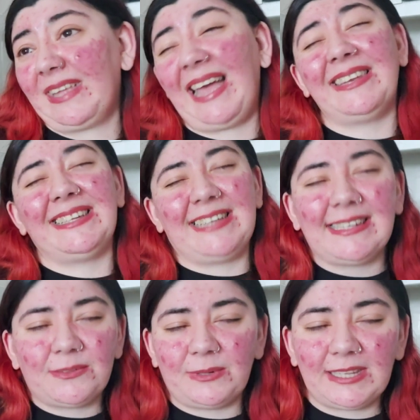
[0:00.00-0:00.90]
And I
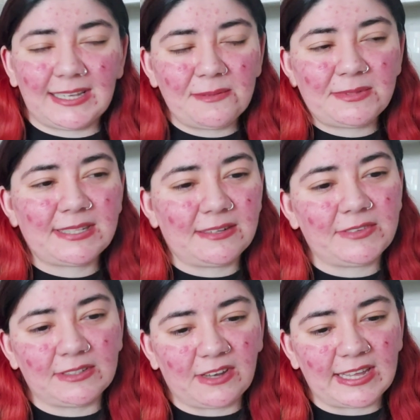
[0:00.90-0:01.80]
guess when it comes to
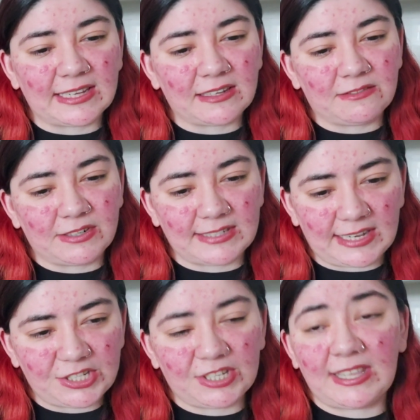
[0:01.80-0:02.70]
something like
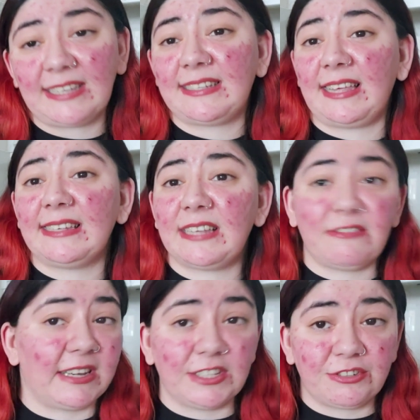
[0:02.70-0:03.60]
rosacea, they say it's
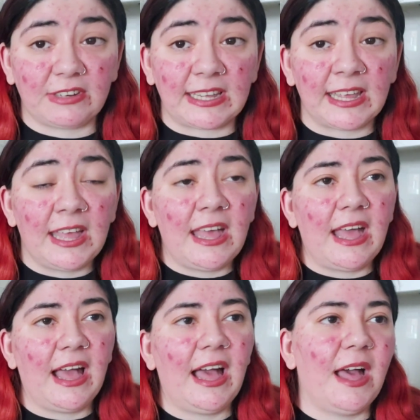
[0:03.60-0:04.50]
hereditary,
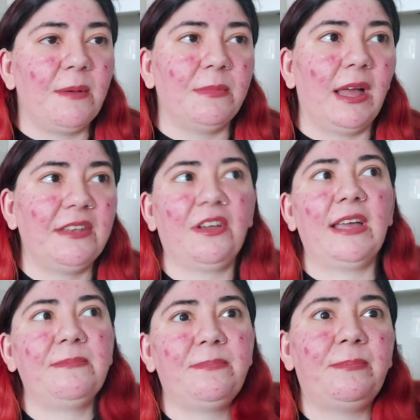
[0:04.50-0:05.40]
and
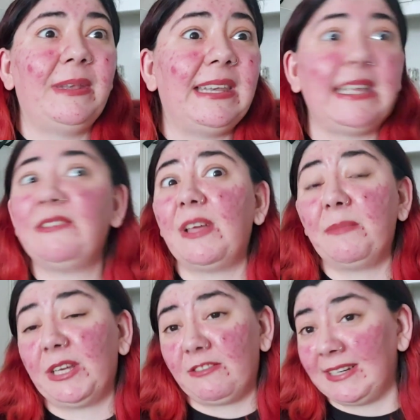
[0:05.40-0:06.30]
I believe that
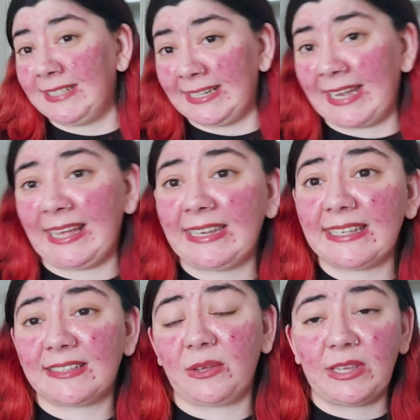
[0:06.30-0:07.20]
my granddad had
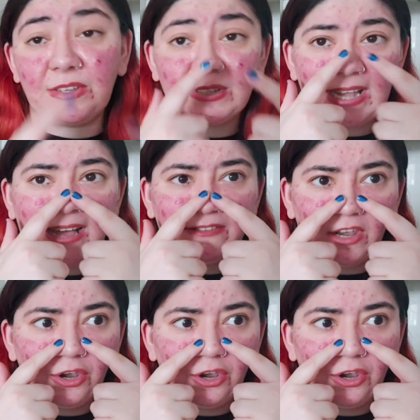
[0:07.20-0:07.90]
it, so he used to have a